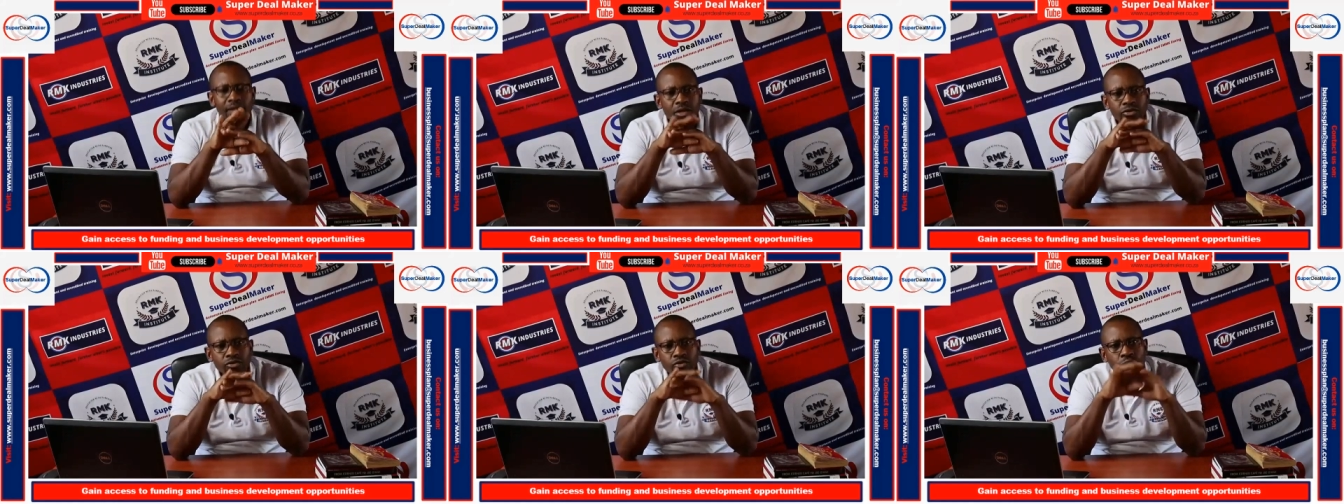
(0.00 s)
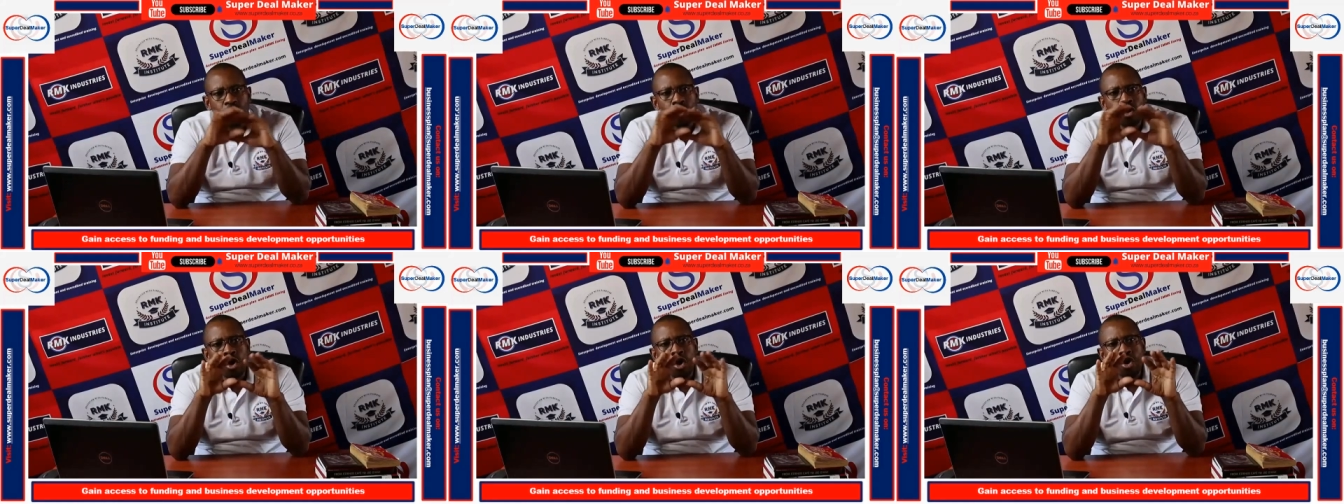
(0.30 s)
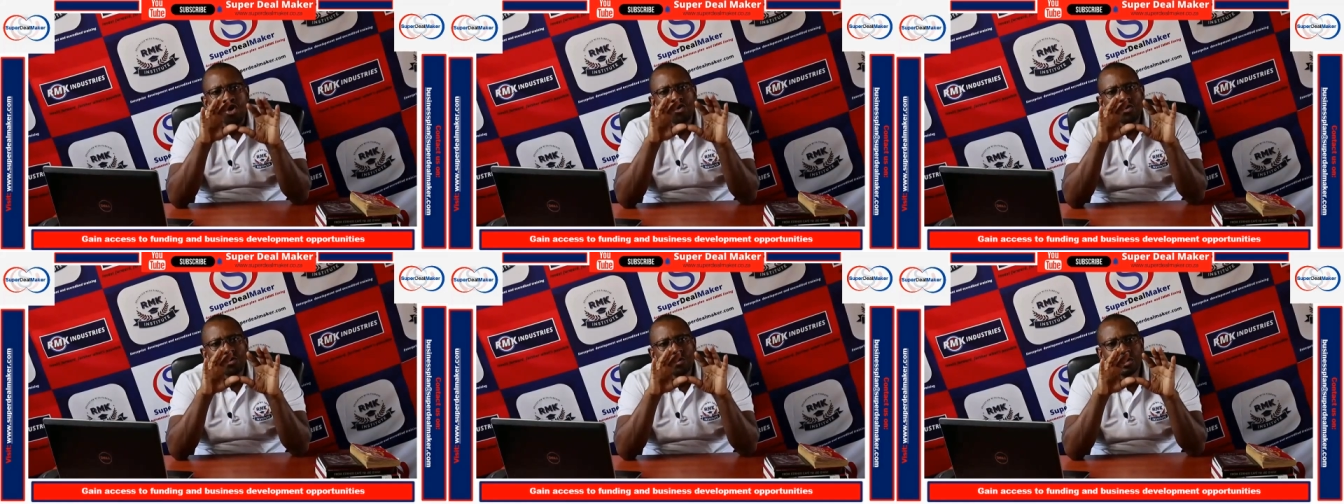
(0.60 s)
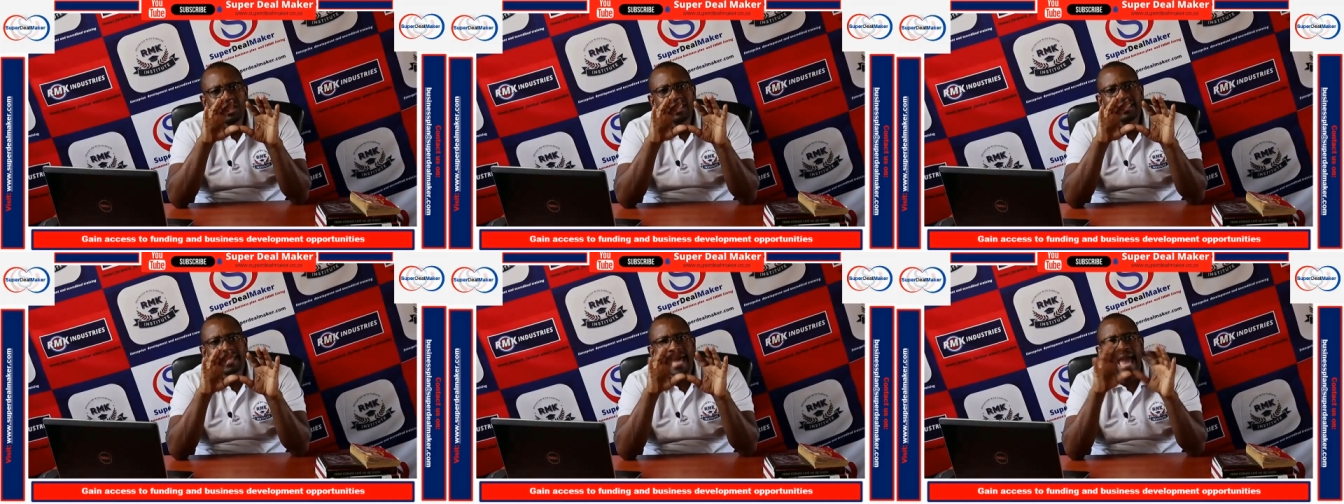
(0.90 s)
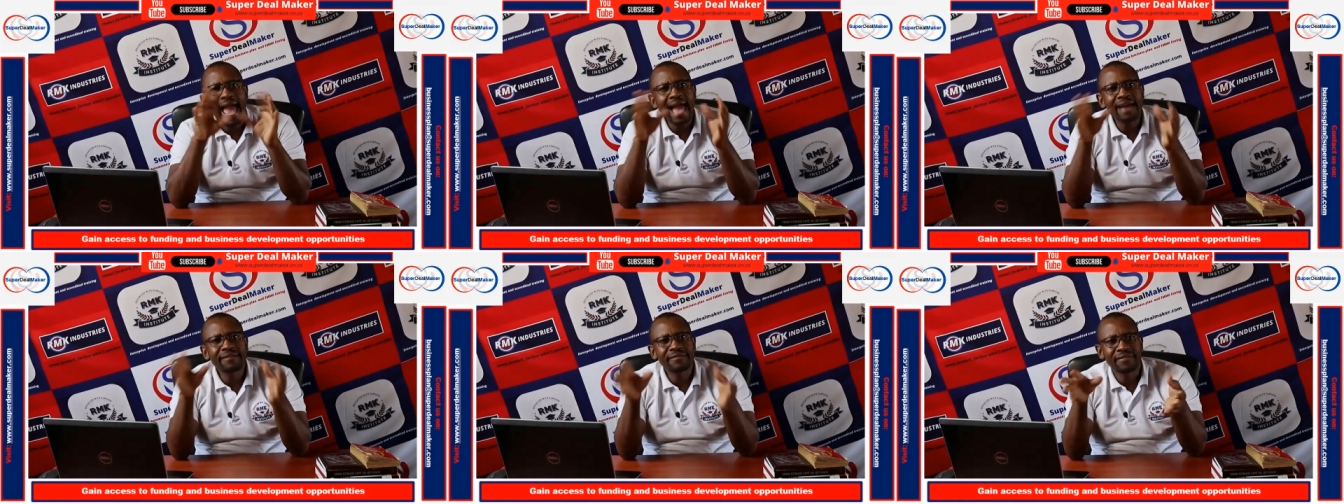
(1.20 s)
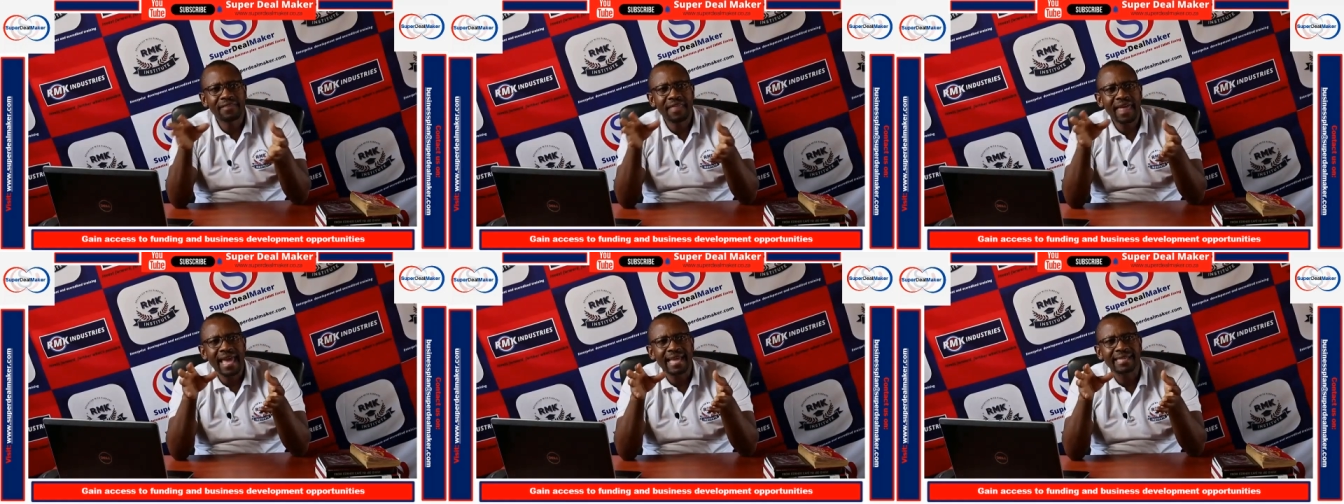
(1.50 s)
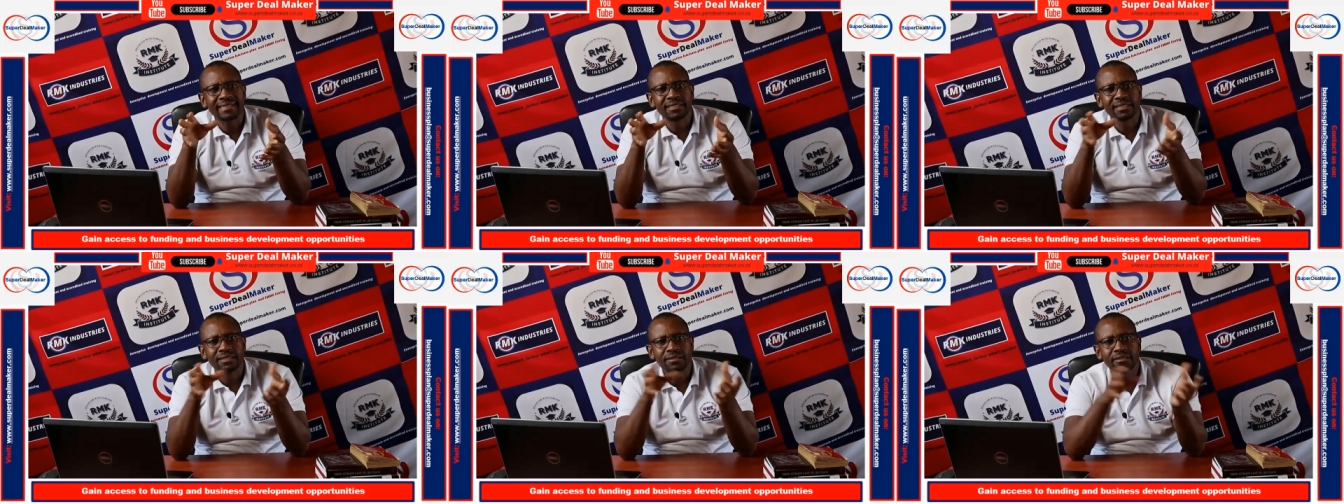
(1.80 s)
So you wouldn't have
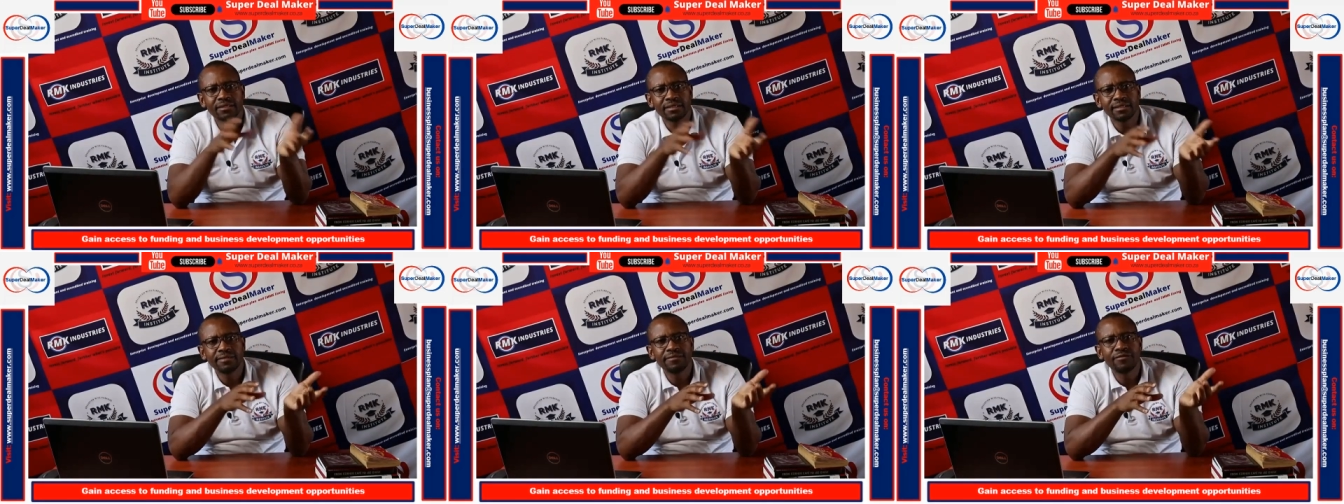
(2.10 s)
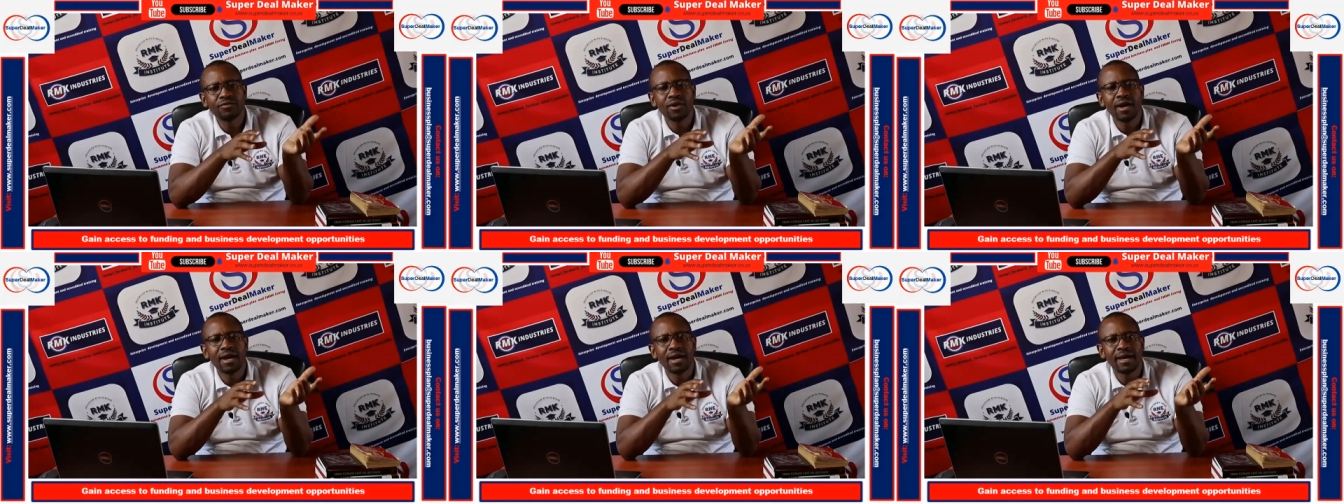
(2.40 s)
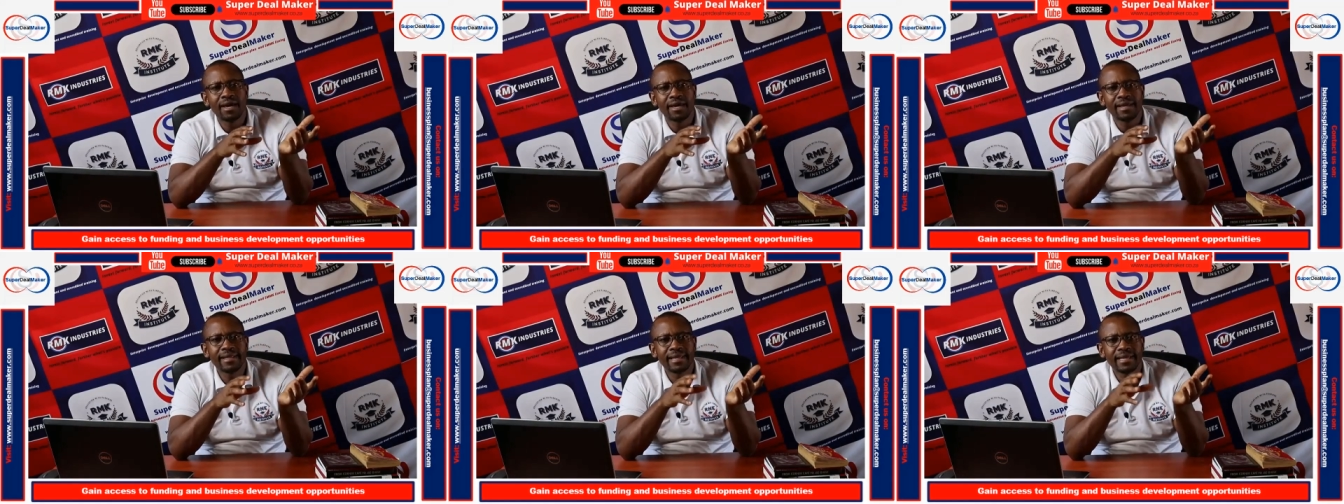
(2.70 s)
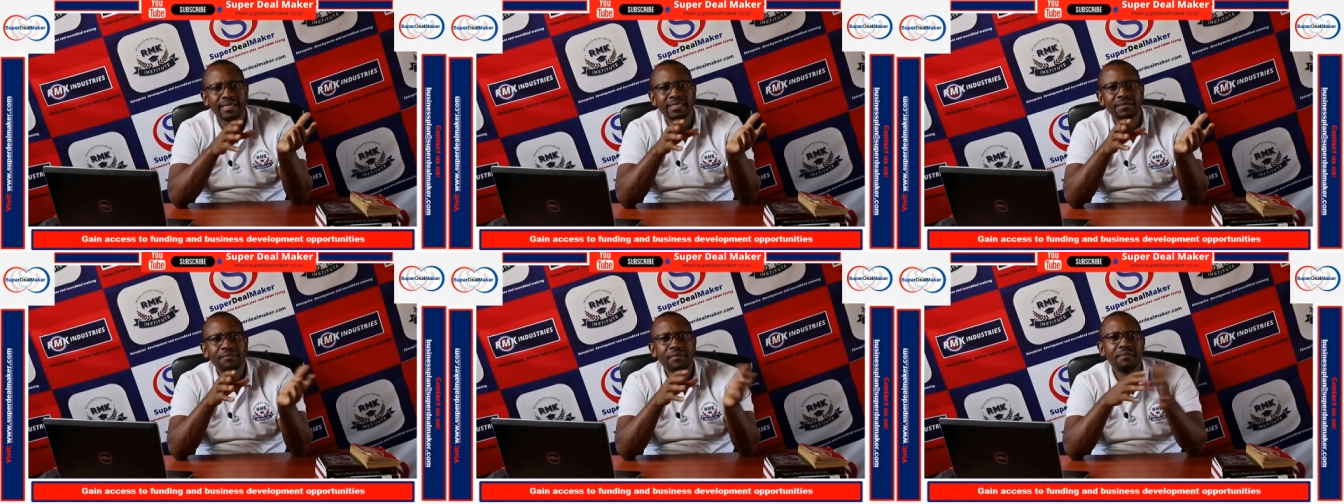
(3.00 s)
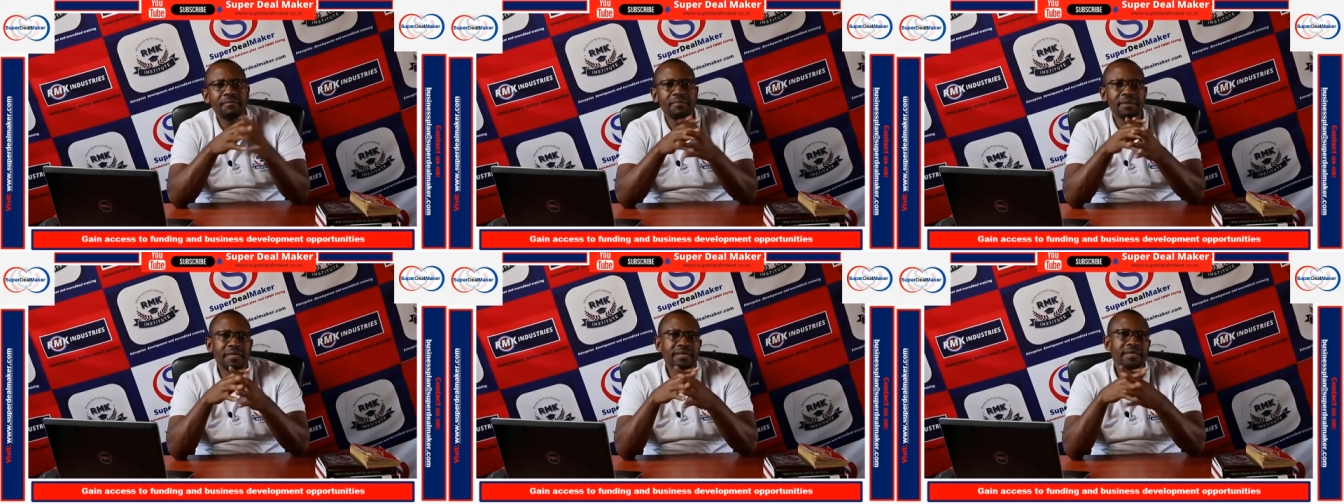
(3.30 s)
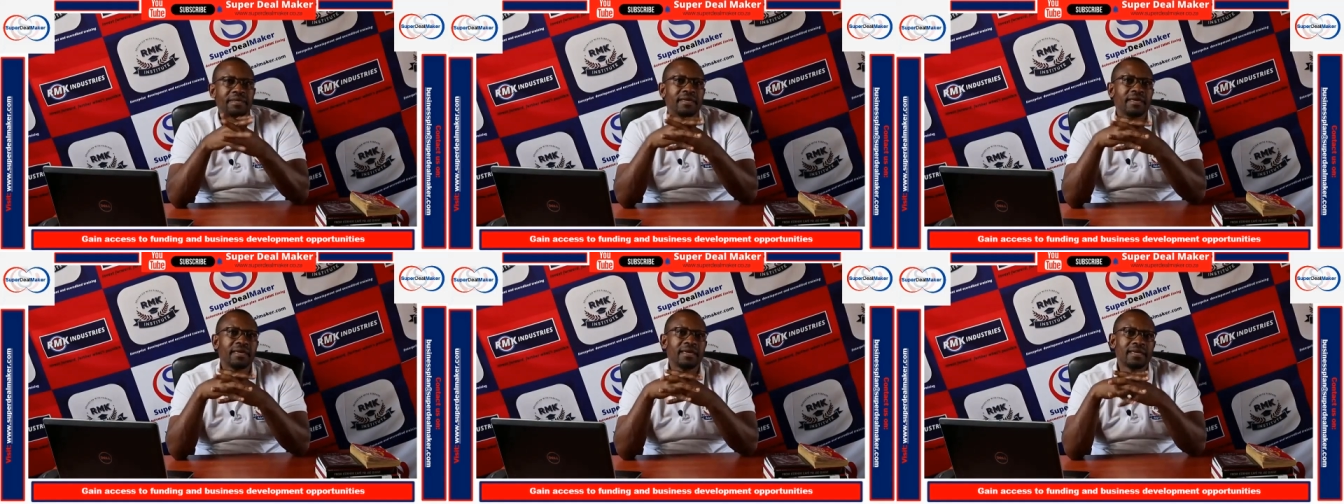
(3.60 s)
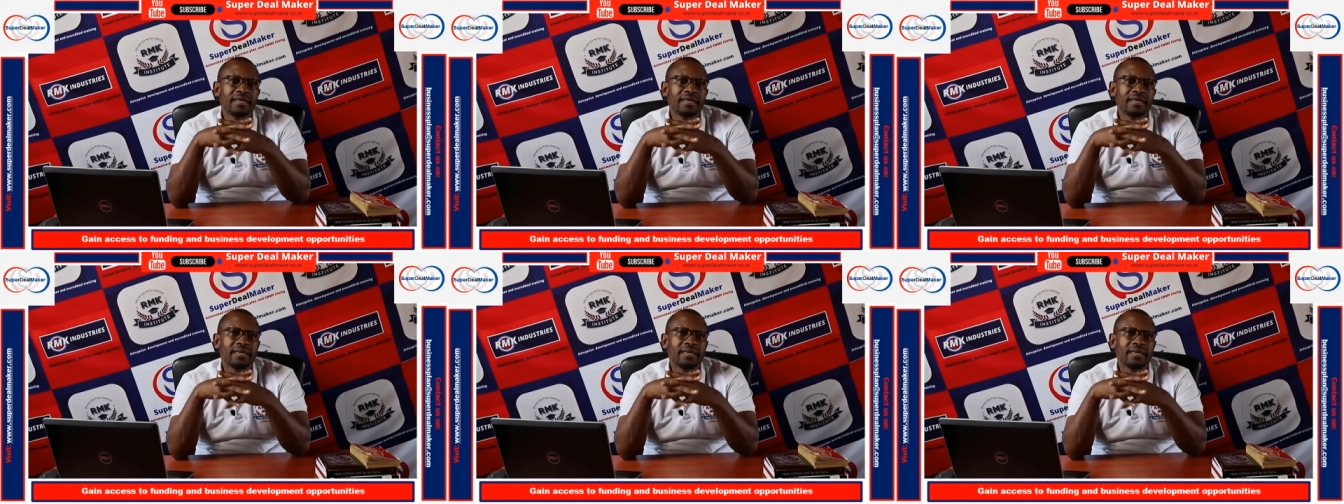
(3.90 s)
that if you are an SMME